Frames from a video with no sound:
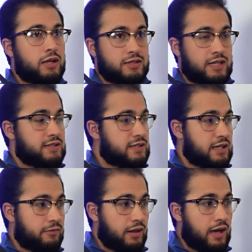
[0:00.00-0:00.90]
citizens
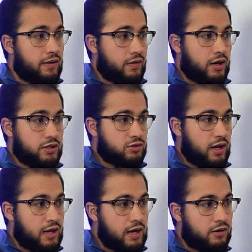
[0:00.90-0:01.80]
that really have guns
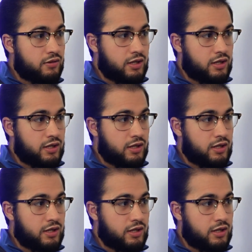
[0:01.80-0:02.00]
right now